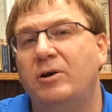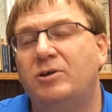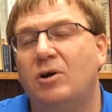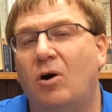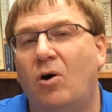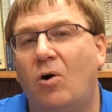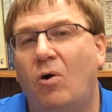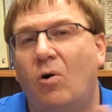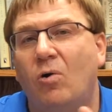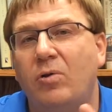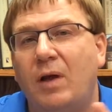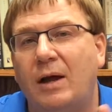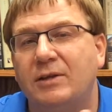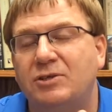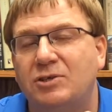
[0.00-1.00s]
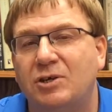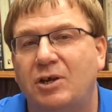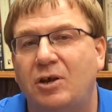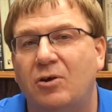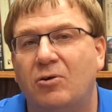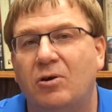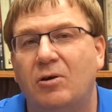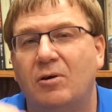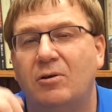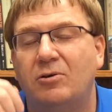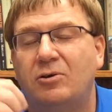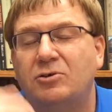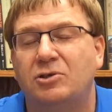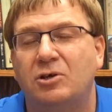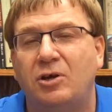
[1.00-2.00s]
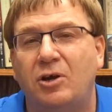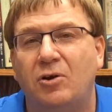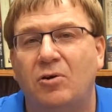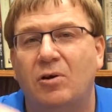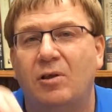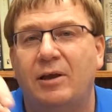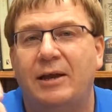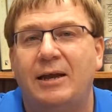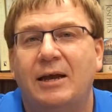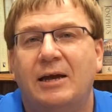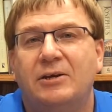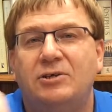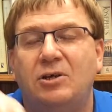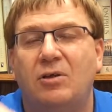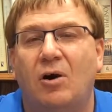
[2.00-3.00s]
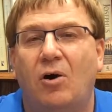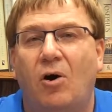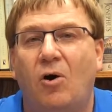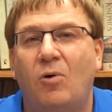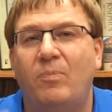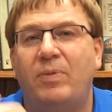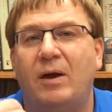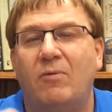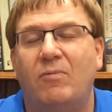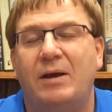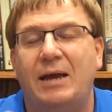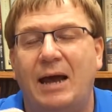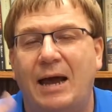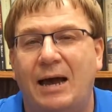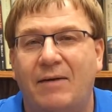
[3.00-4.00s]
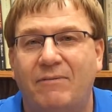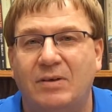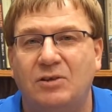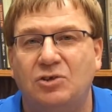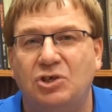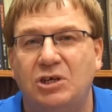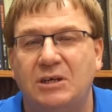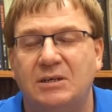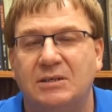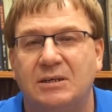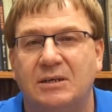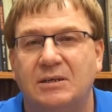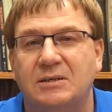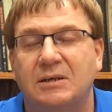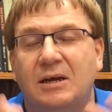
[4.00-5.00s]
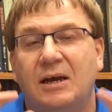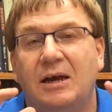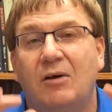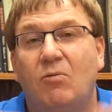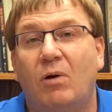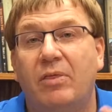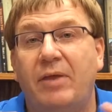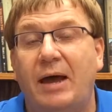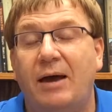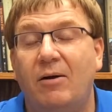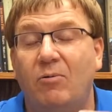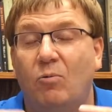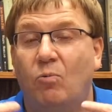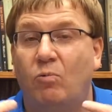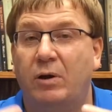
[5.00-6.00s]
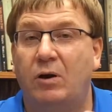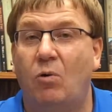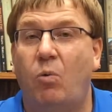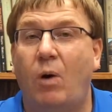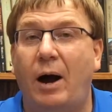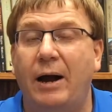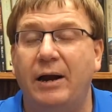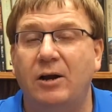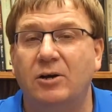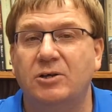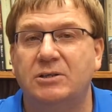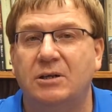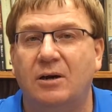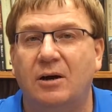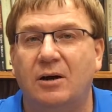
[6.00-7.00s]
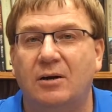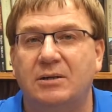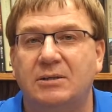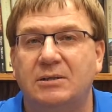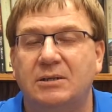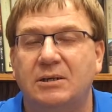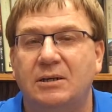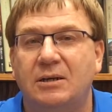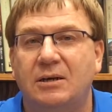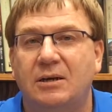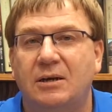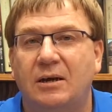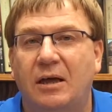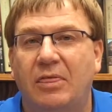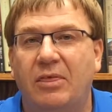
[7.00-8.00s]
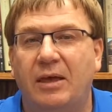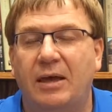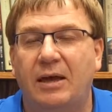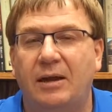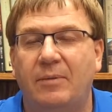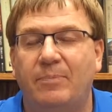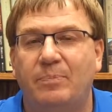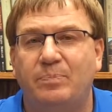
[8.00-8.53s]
to hold on securely to the hope that we have in Jesus, well, that requires us then